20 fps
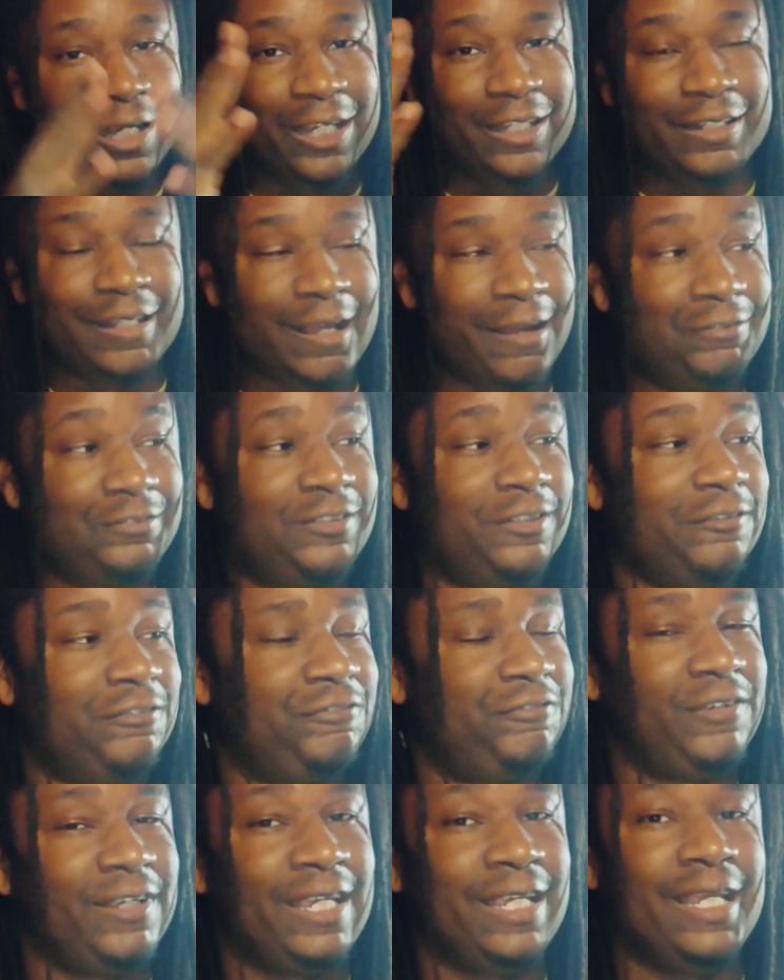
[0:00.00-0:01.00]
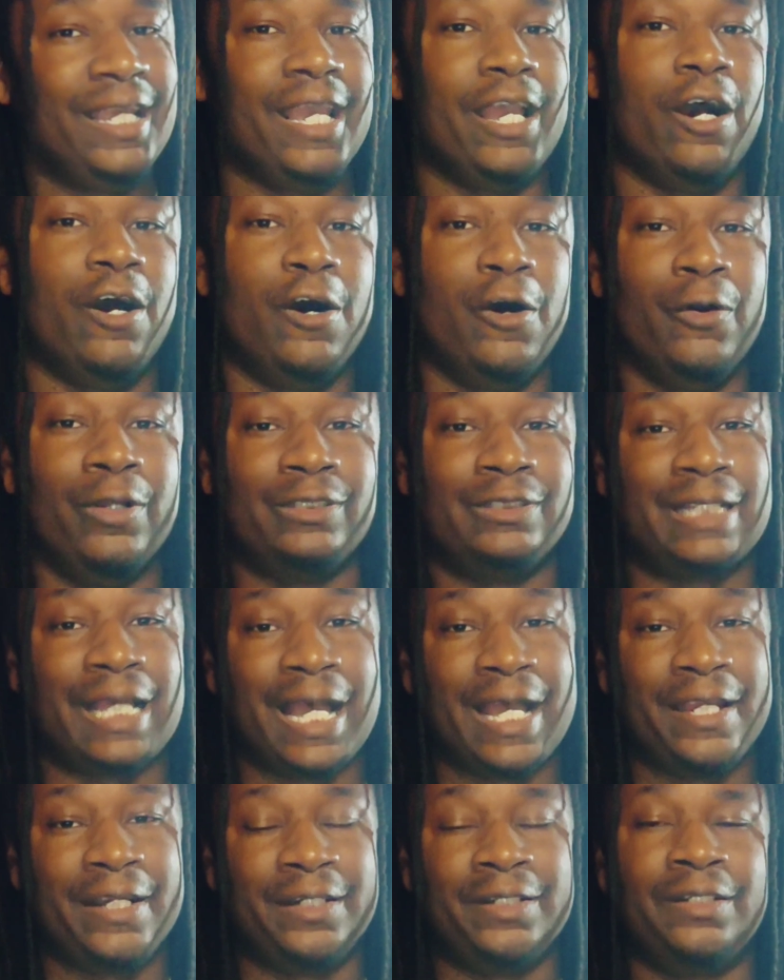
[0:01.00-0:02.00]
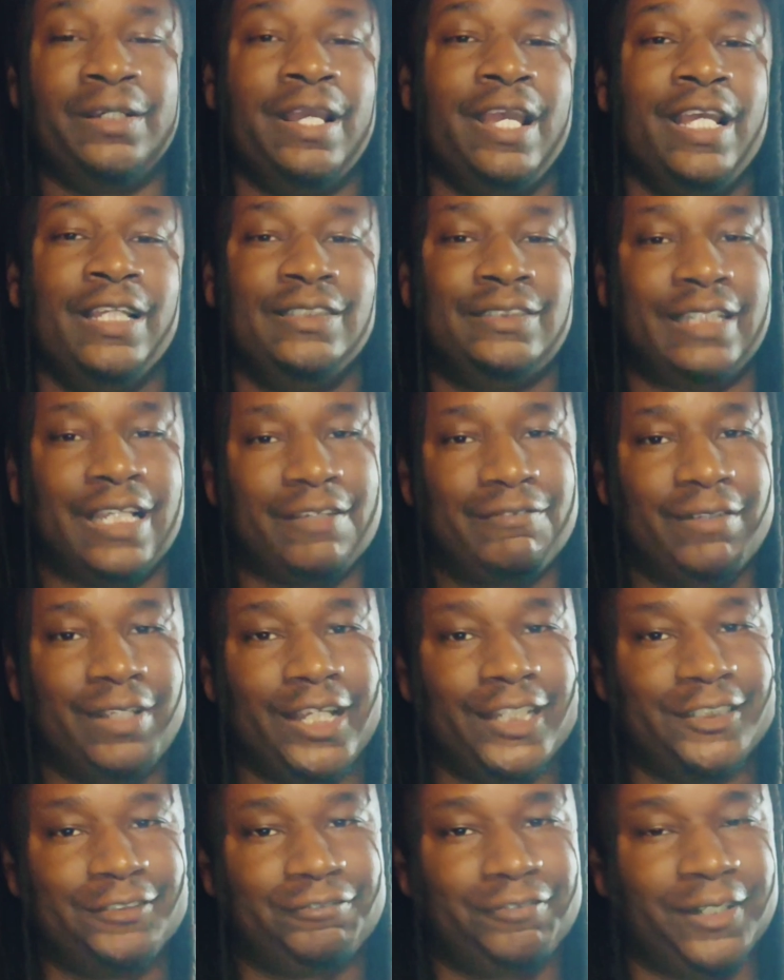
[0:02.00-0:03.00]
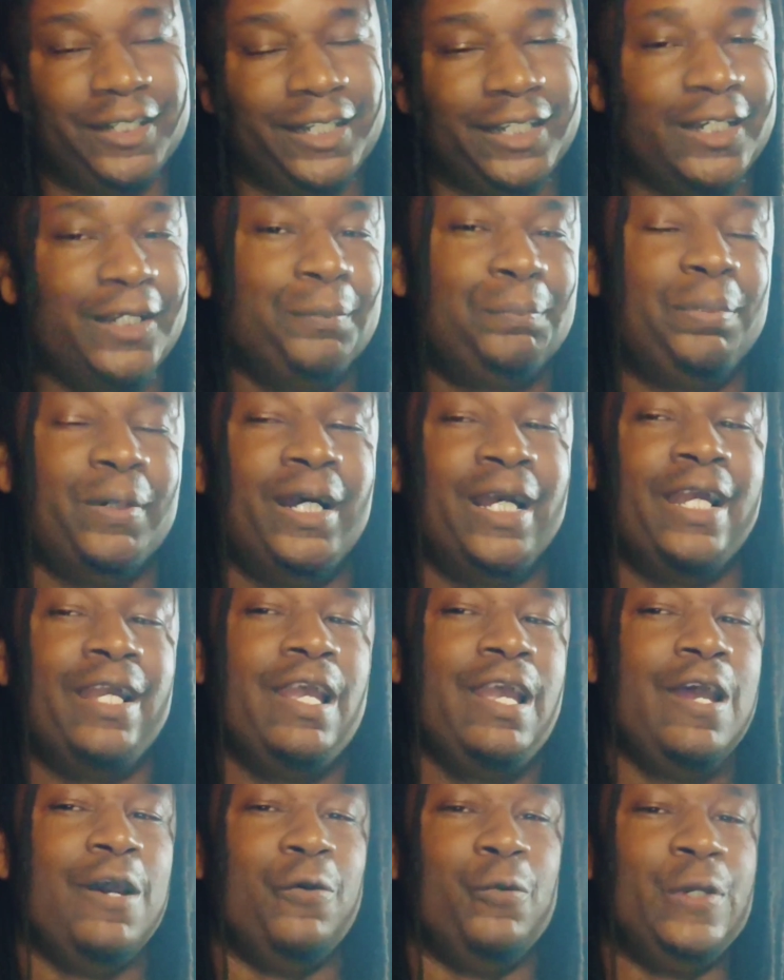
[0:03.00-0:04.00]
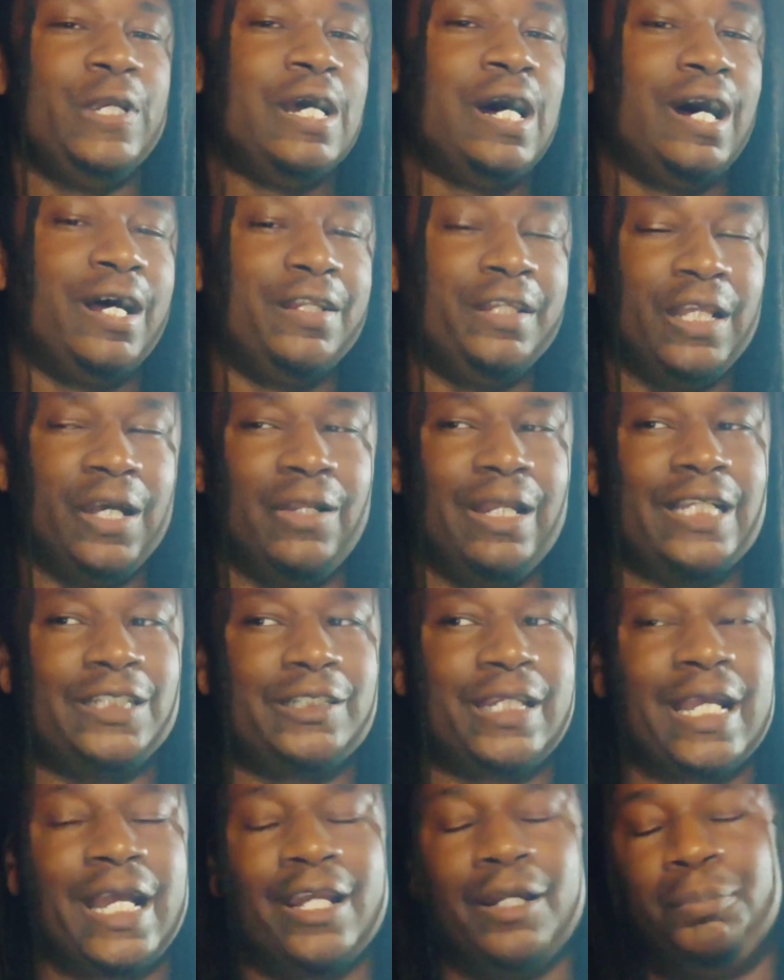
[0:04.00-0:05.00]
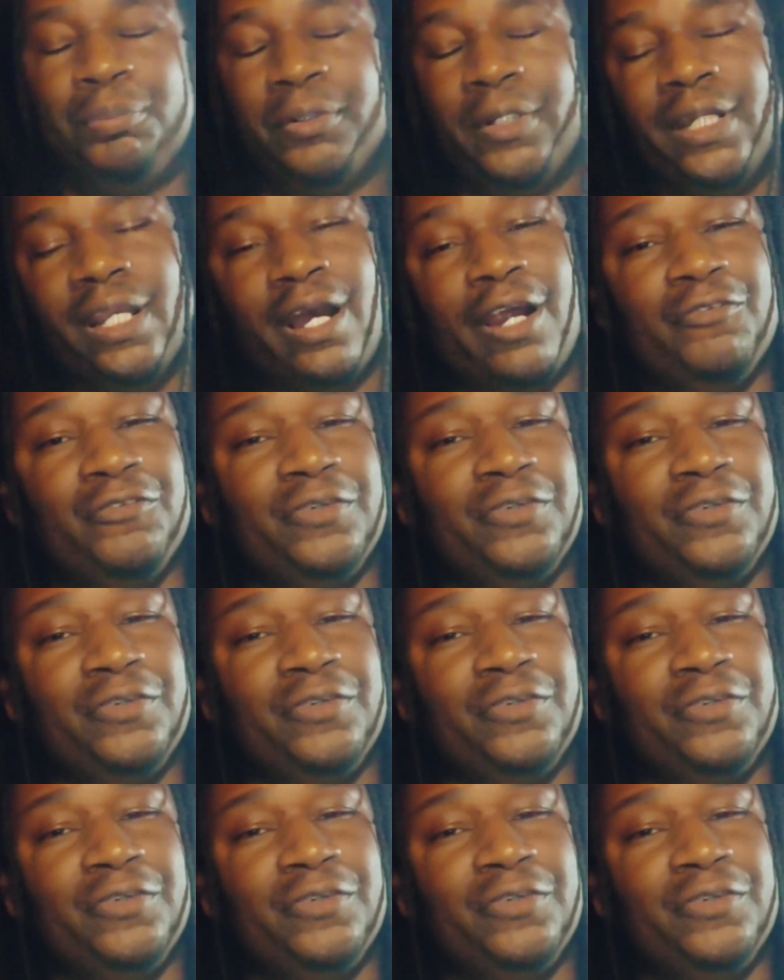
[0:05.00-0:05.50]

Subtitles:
big enough to fit a whole entire 7-inch figure, but we all know that's kind of pretty